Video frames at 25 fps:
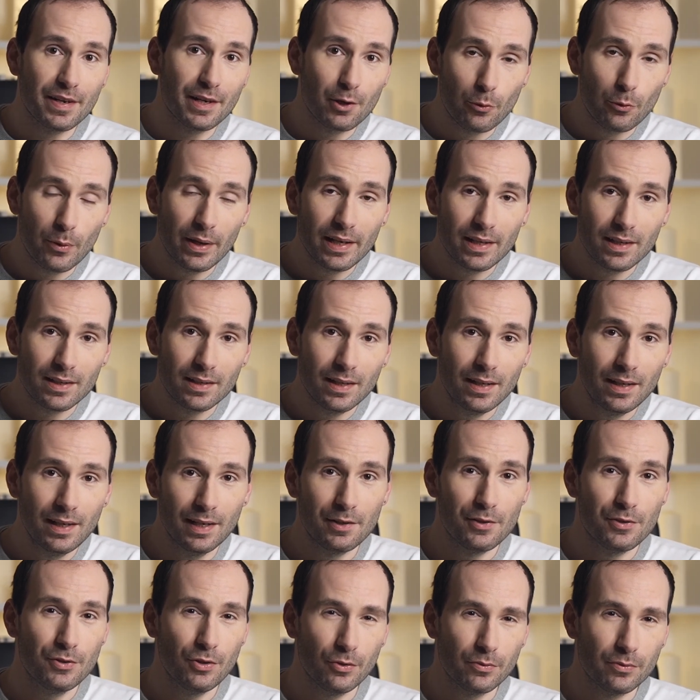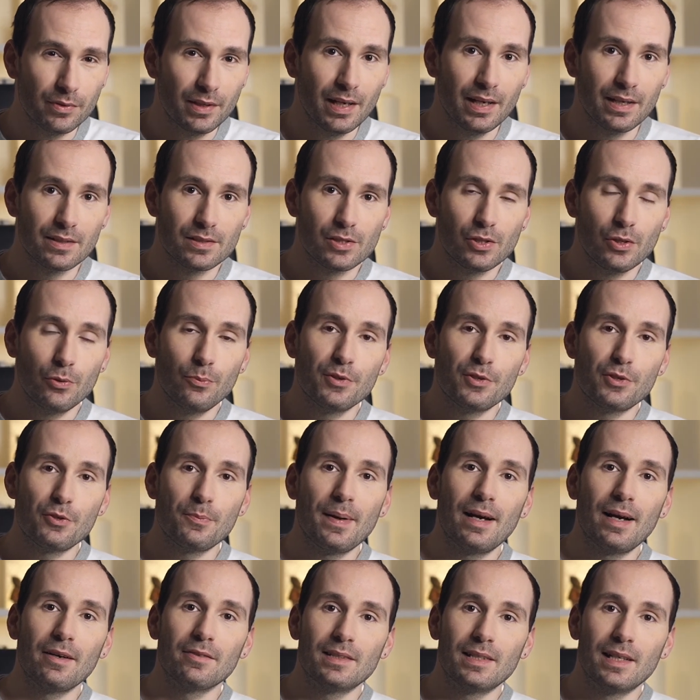quickly and you don't care so much
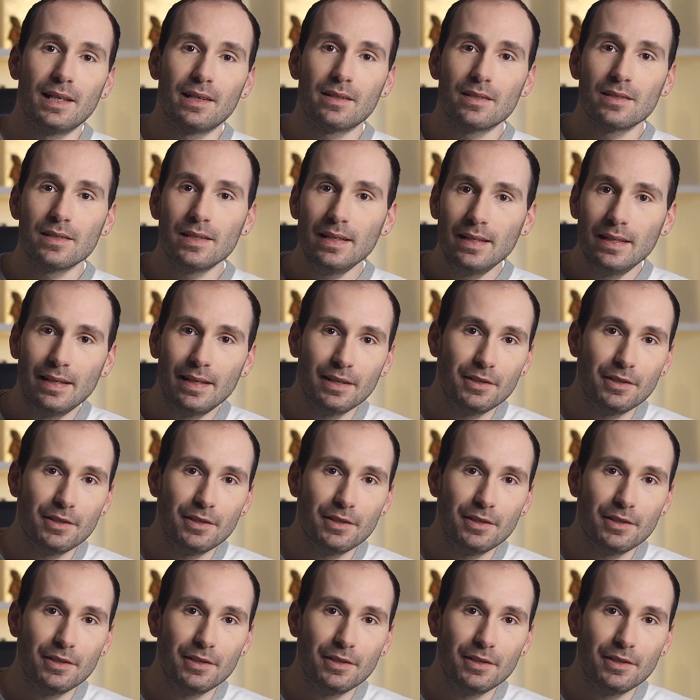about technique